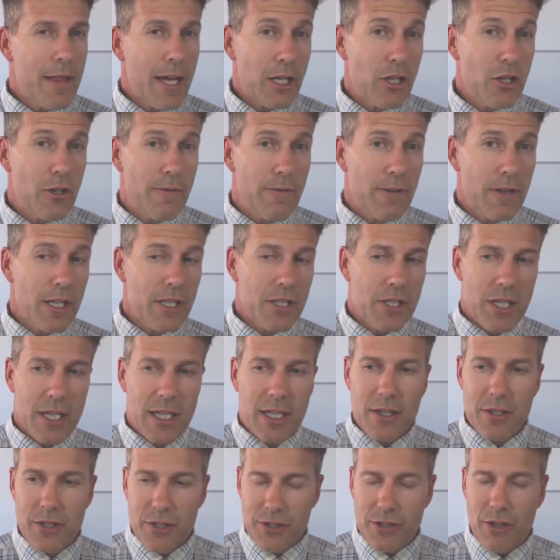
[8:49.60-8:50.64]
Thank you for
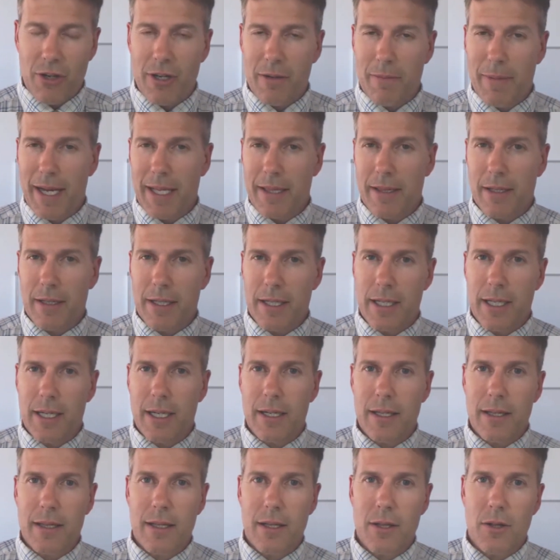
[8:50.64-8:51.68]
listening. Sorry about
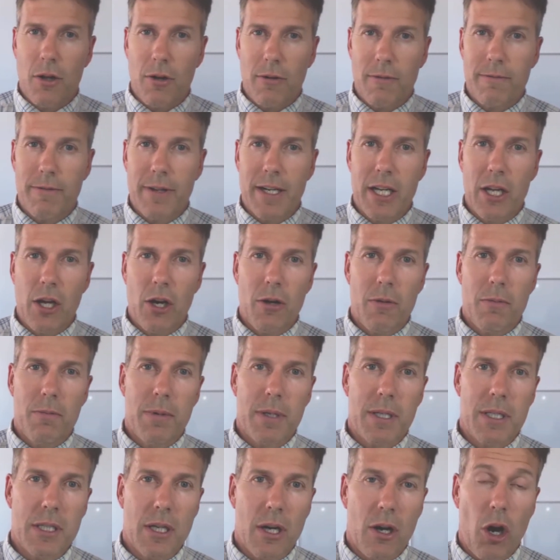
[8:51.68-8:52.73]
the long video,
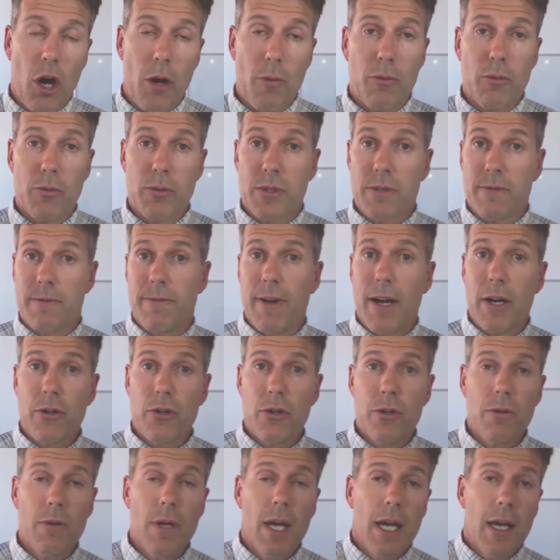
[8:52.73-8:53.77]
but I hope it was of
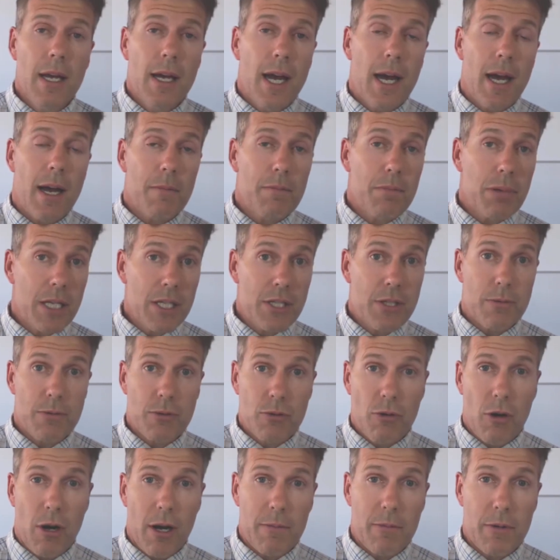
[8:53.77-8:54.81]
value. Please
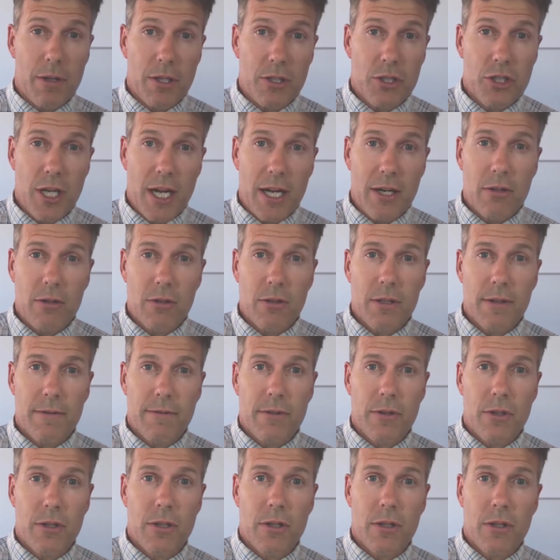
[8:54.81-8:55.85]
subscribe to the channel.
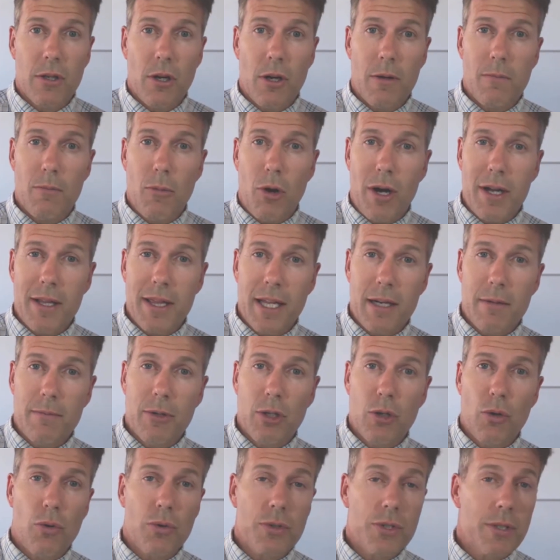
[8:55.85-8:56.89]
If you don't mind, that'd
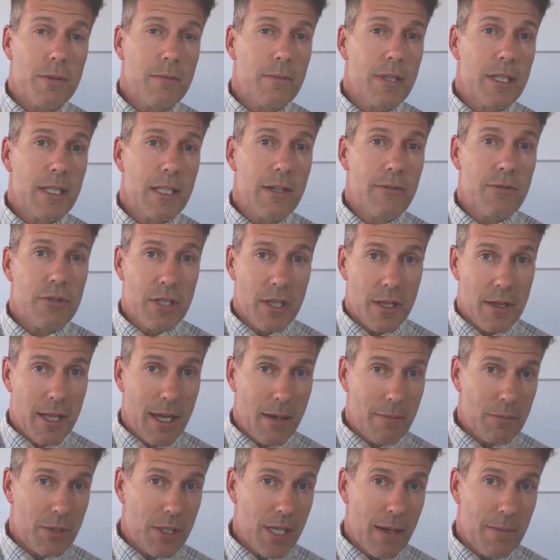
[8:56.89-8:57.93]
be awesome. And give us a
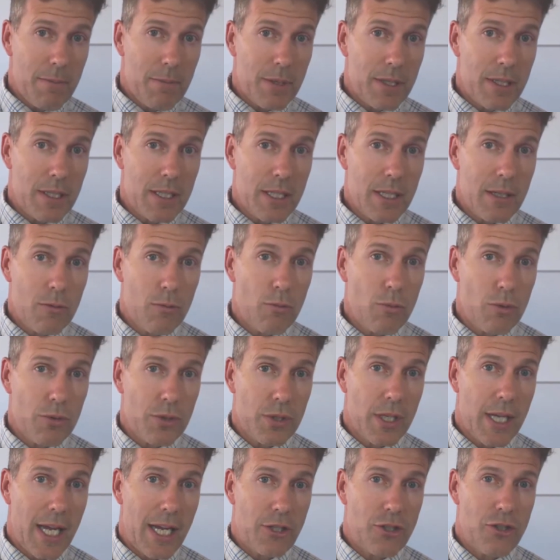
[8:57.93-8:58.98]
thumbs up, and we'll
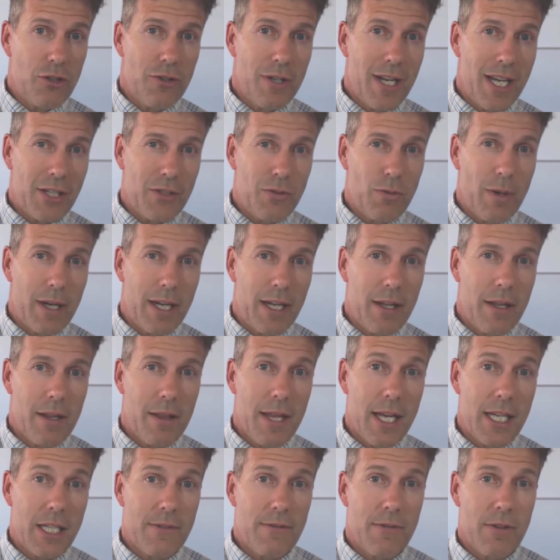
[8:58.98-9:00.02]
catch you next week.
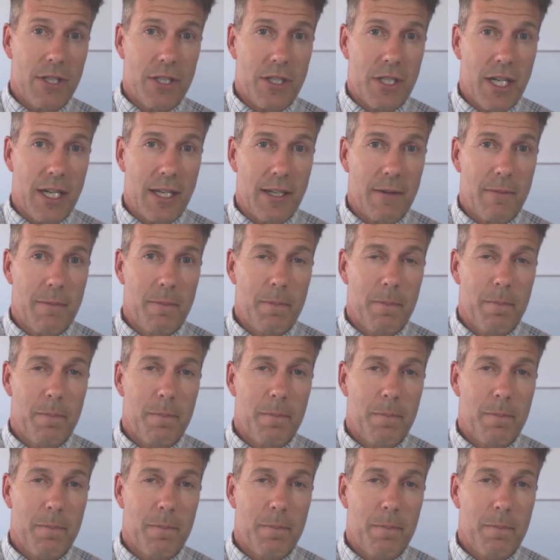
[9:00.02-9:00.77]
Thanks for listening.